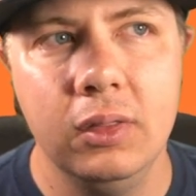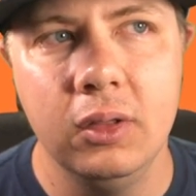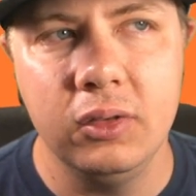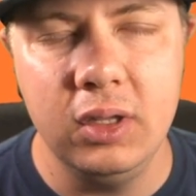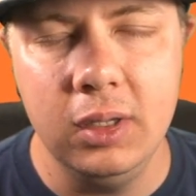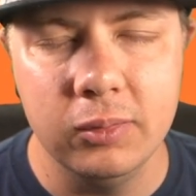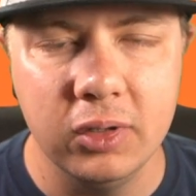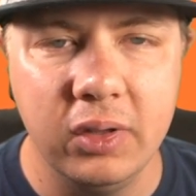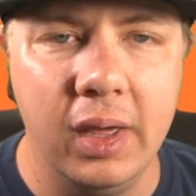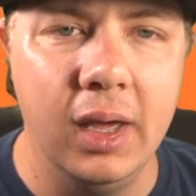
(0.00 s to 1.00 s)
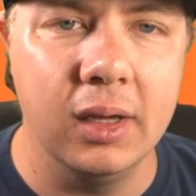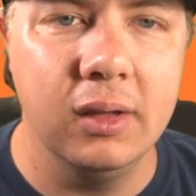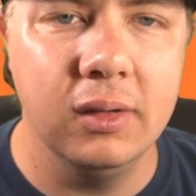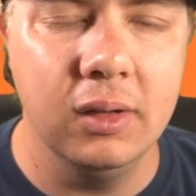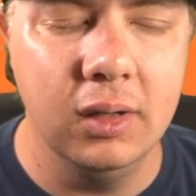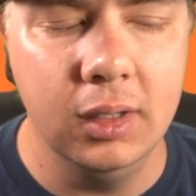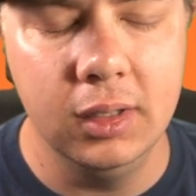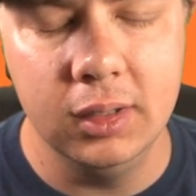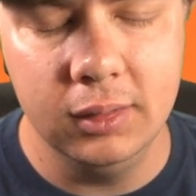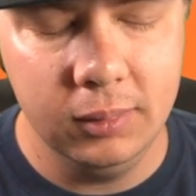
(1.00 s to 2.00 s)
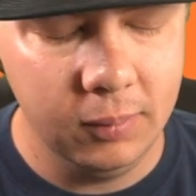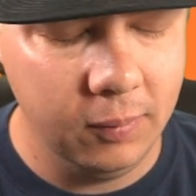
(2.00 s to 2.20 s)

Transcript: the team's attack uh,